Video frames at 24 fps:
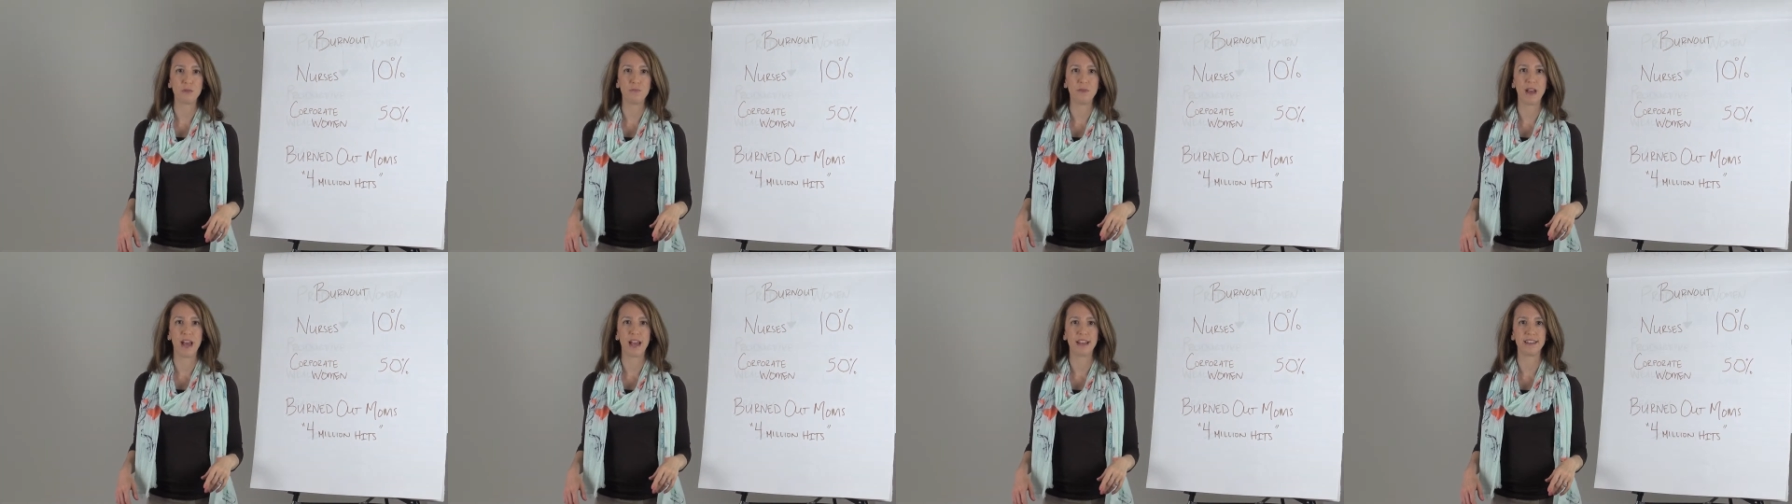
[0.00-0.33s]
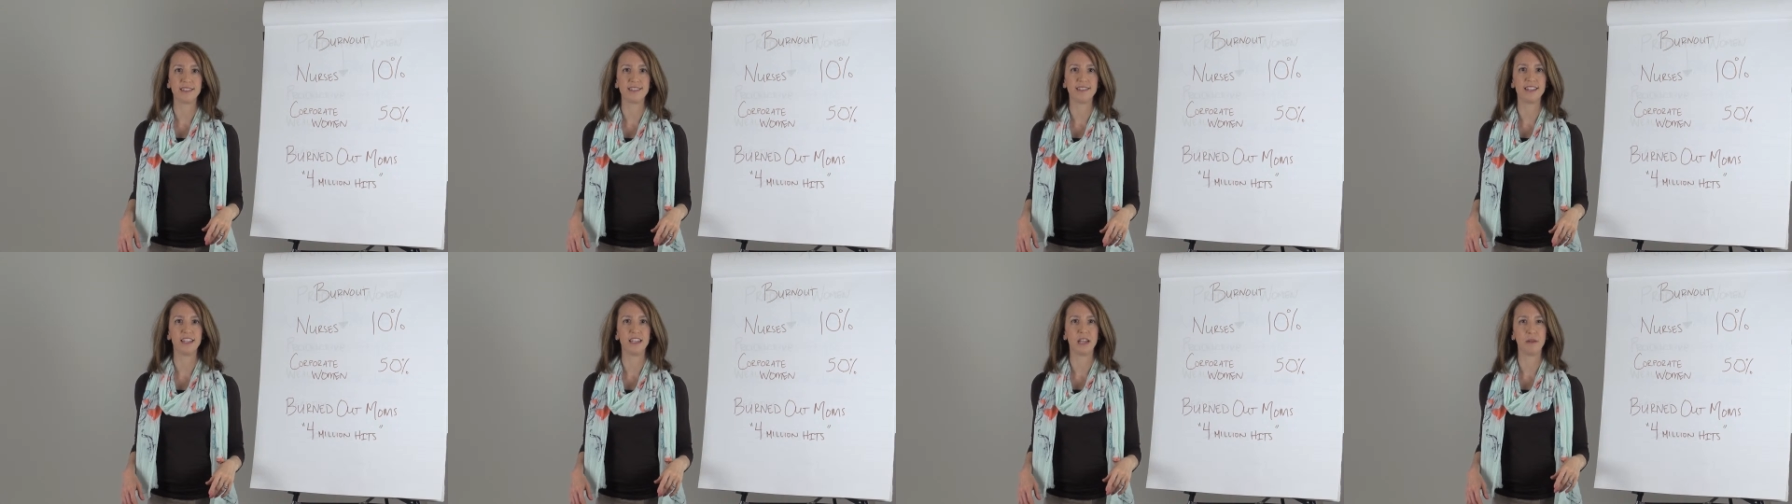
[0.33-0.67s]

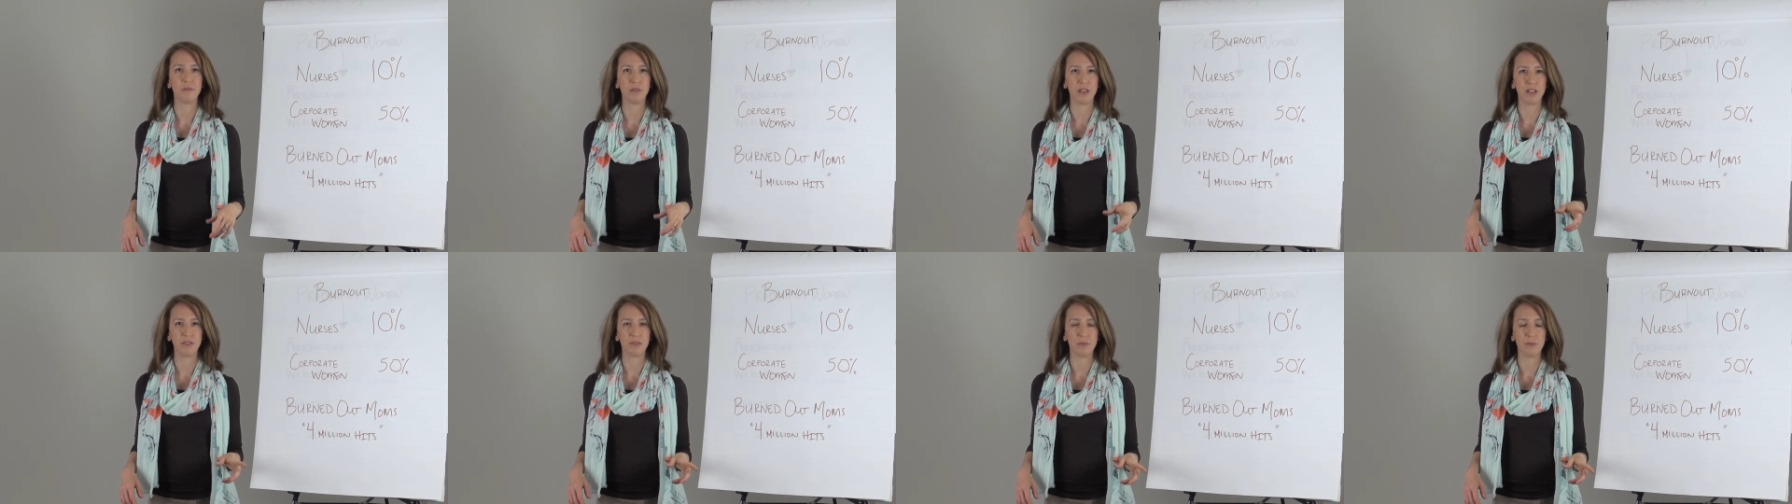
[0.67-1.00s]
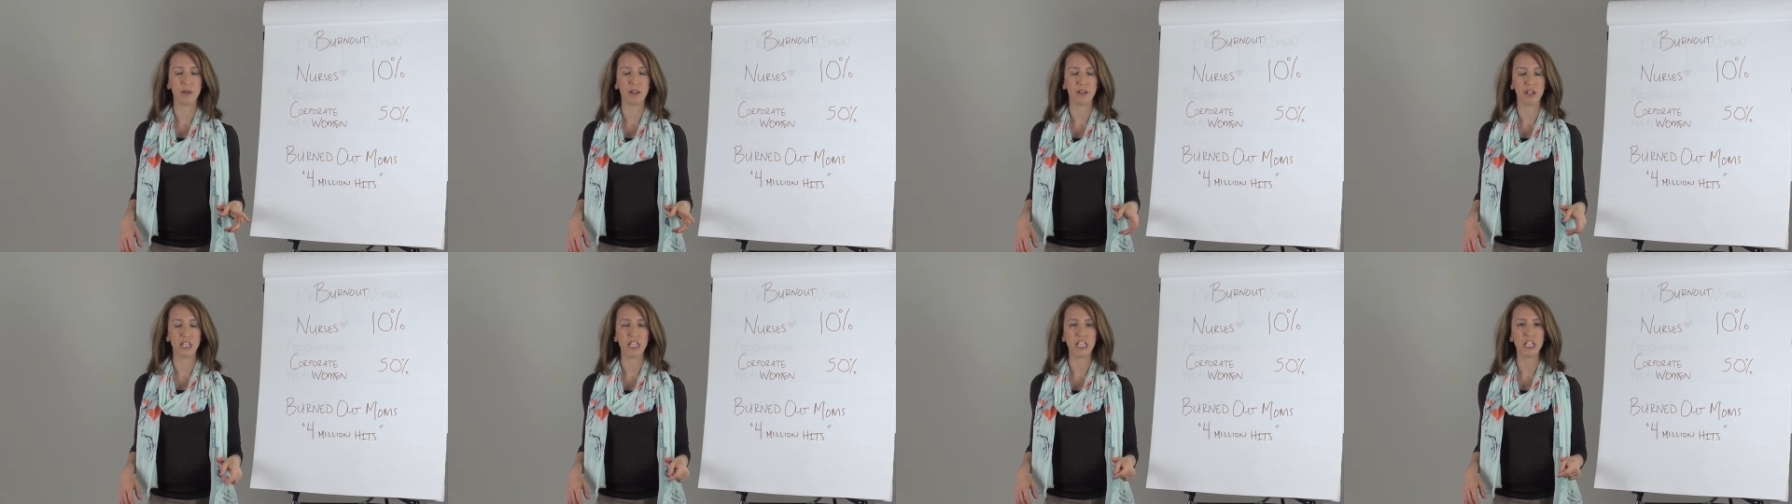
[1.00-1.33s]
magazine, I believe
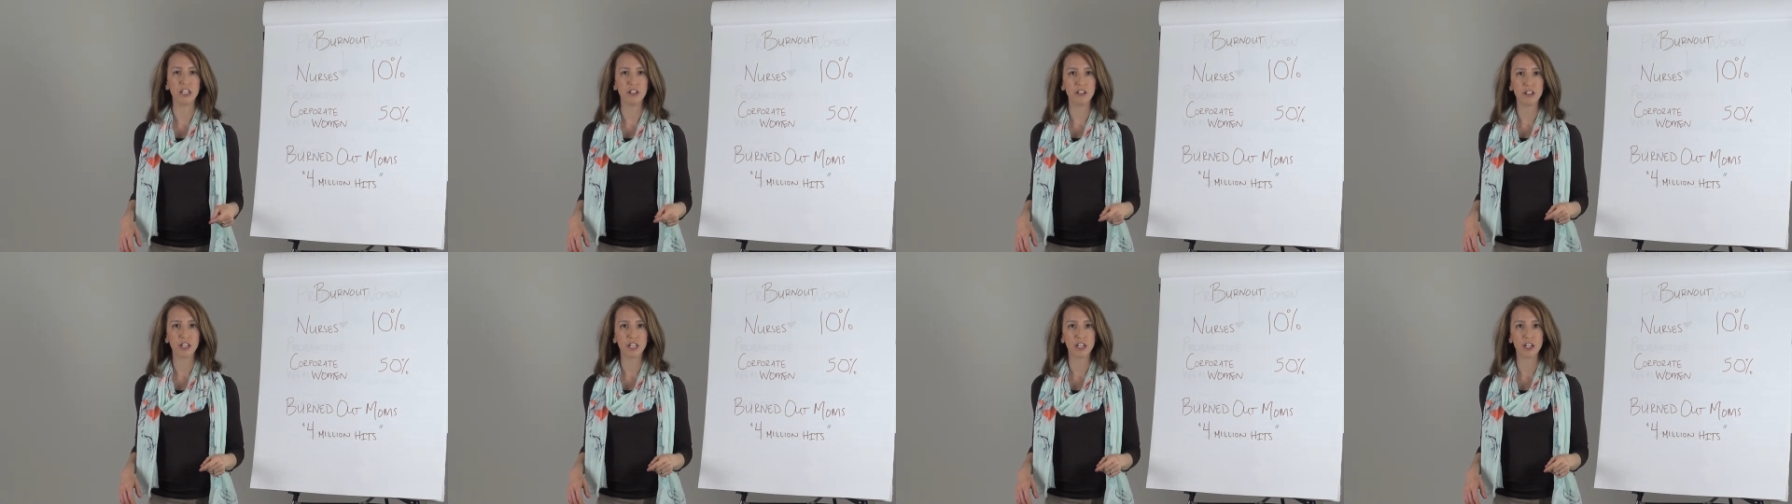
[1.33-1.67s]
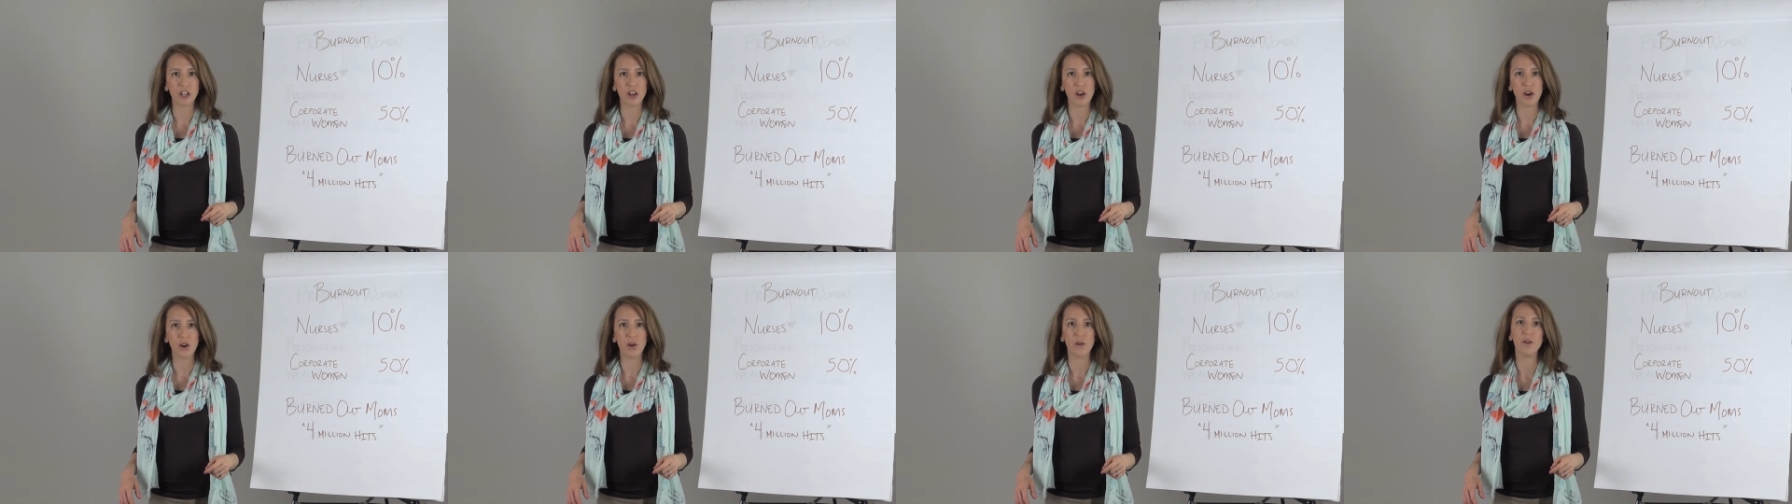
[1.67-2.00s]
about a year
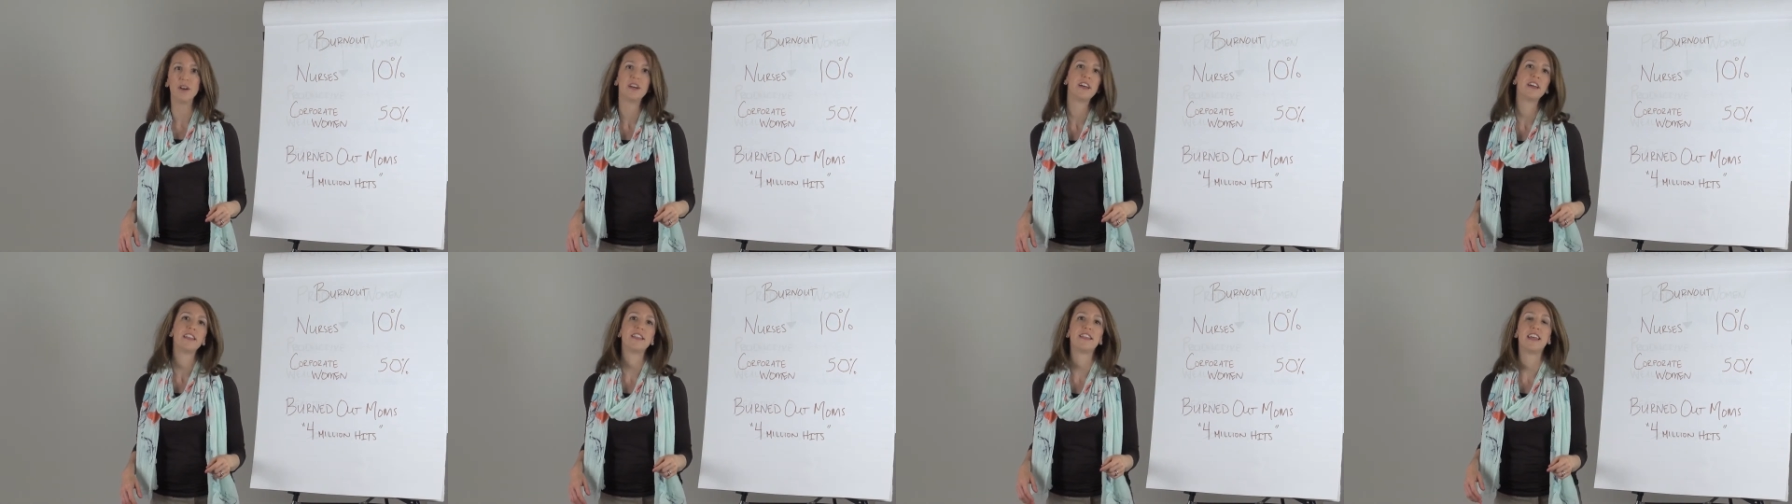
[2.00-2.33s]
ago,